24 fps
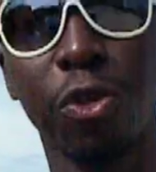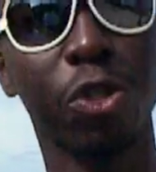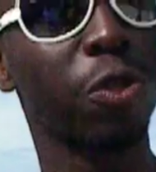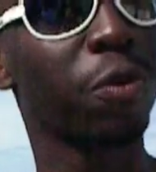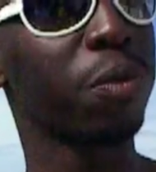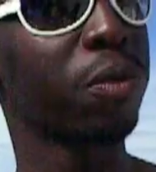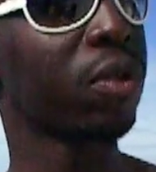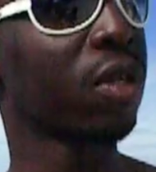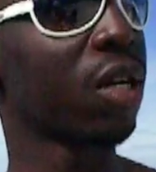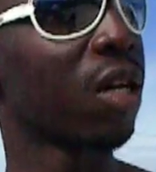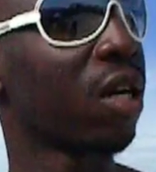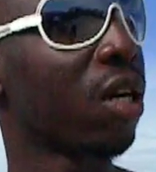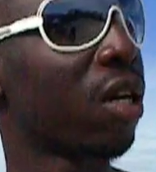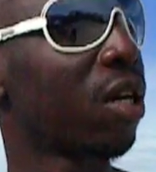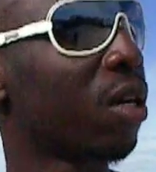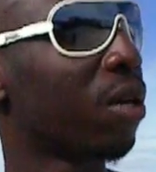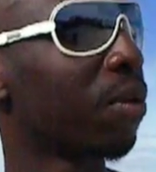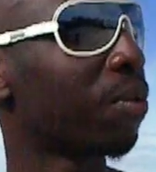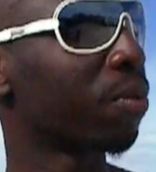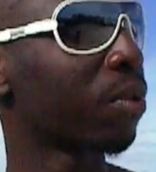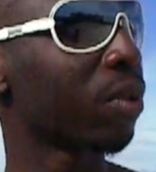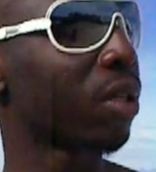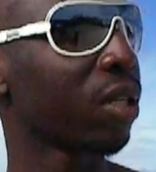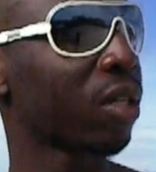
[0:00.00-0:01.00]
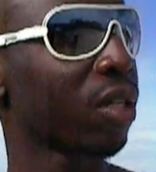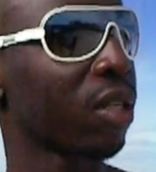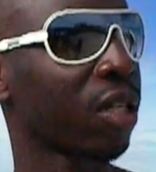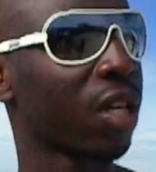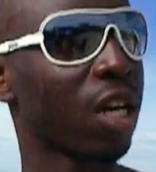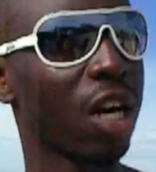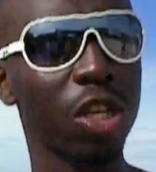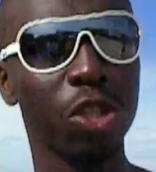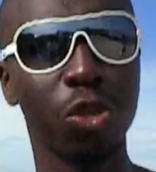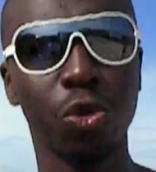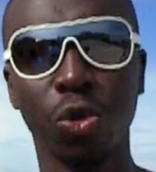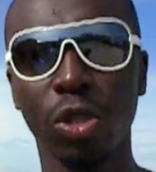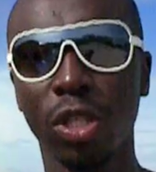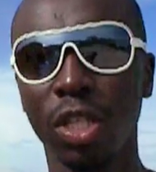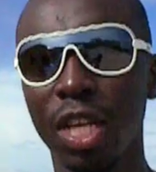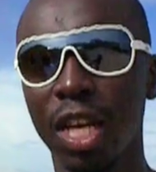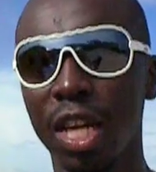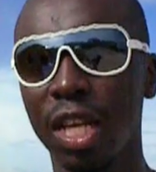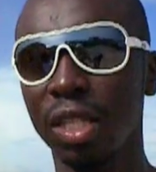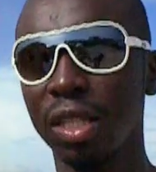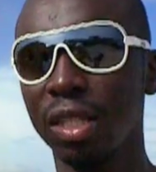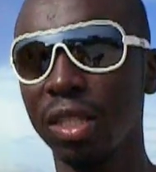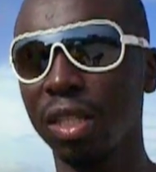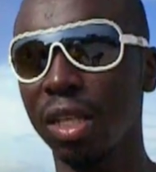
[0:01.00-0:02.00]
first country
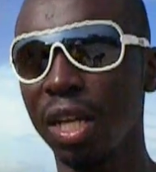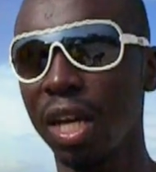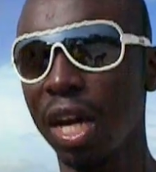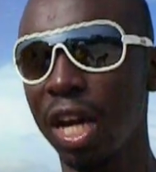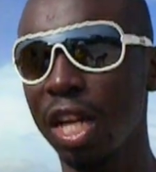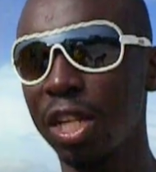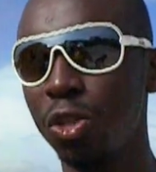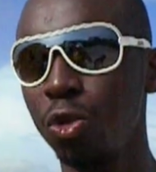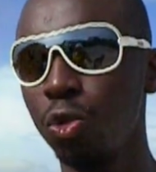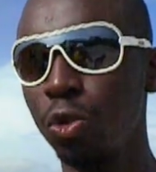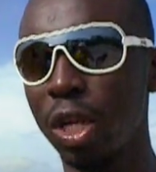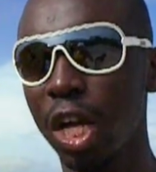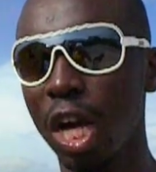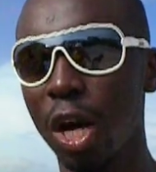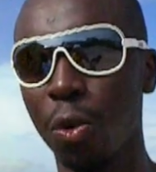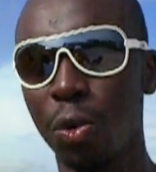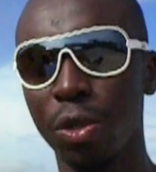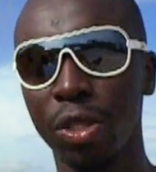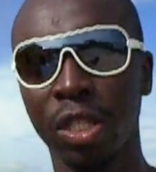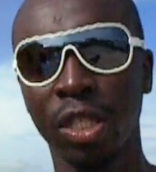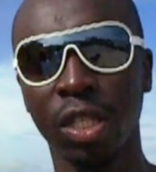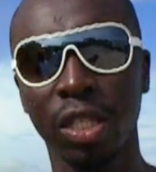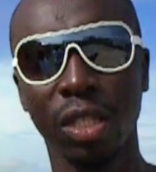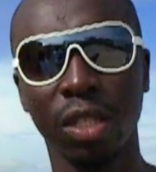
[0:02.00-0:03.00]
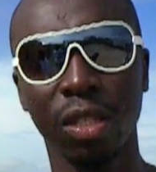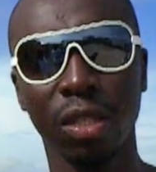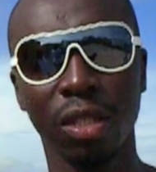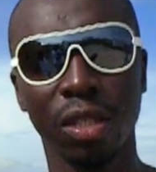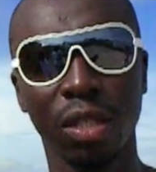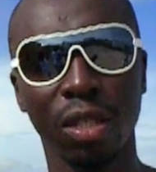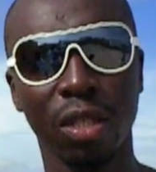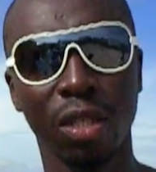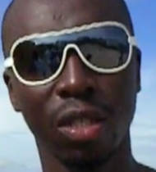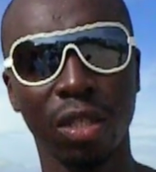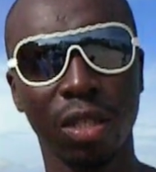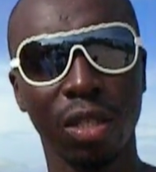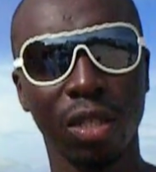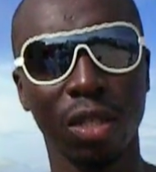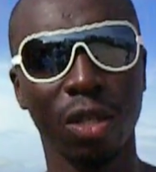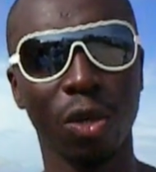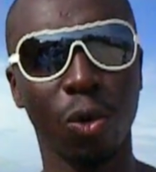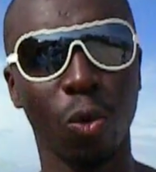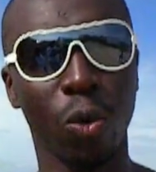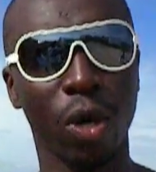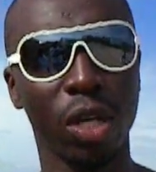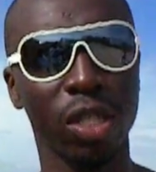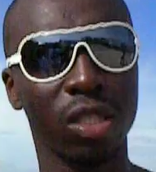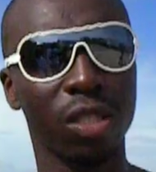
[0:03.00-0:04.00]
that I knew that was here
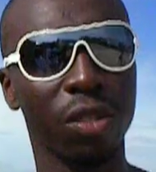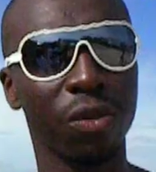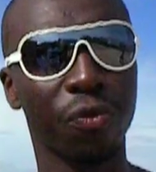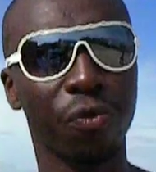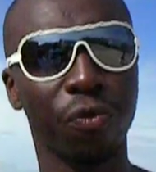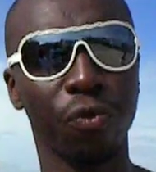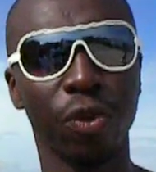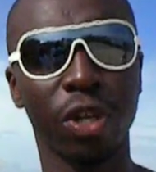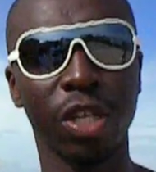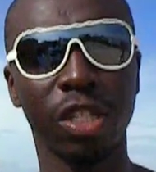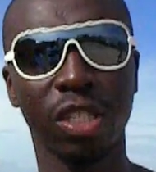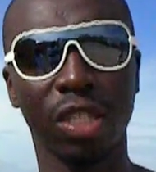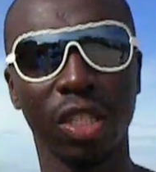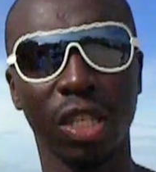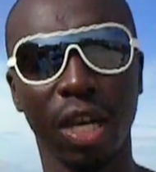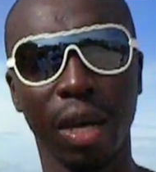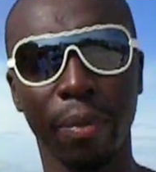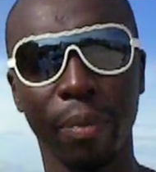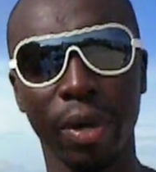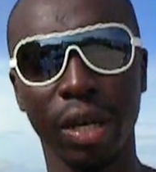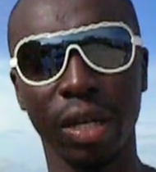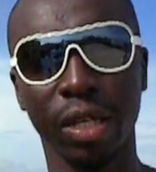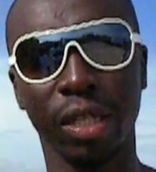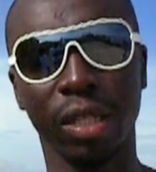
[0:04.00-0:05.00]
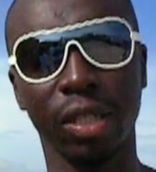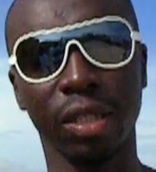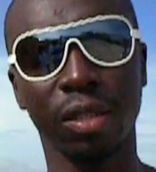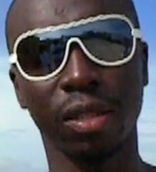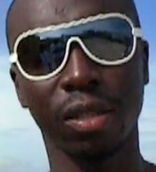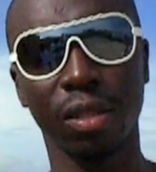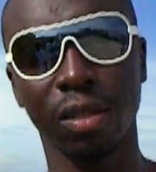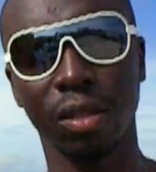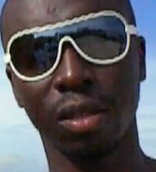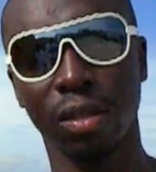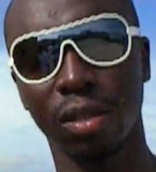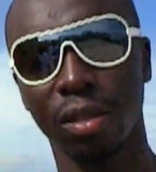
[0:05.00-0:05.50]
was the French and the Americans.